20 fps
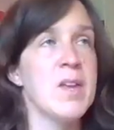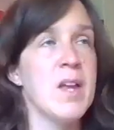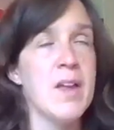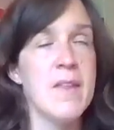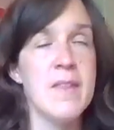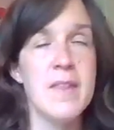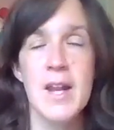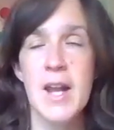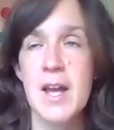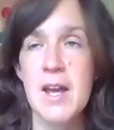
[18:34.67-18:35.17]

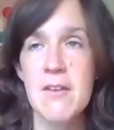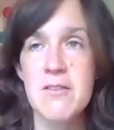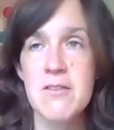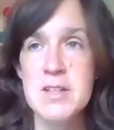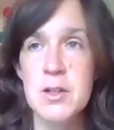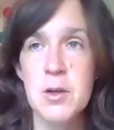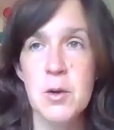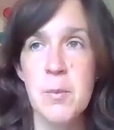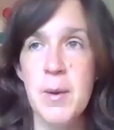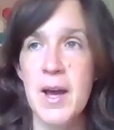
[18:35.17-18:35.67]
And then I have
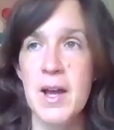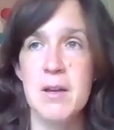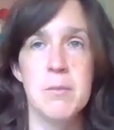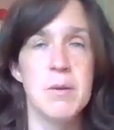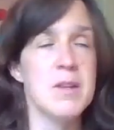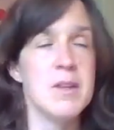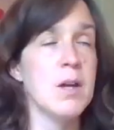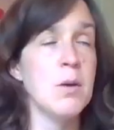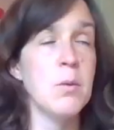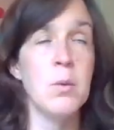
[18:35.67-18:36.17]
to go back and
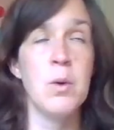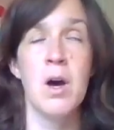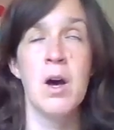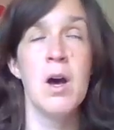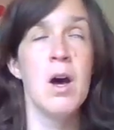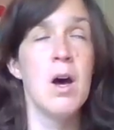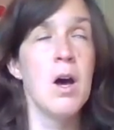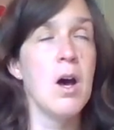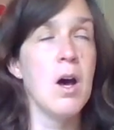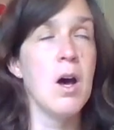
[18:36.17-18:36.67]
be like, wow,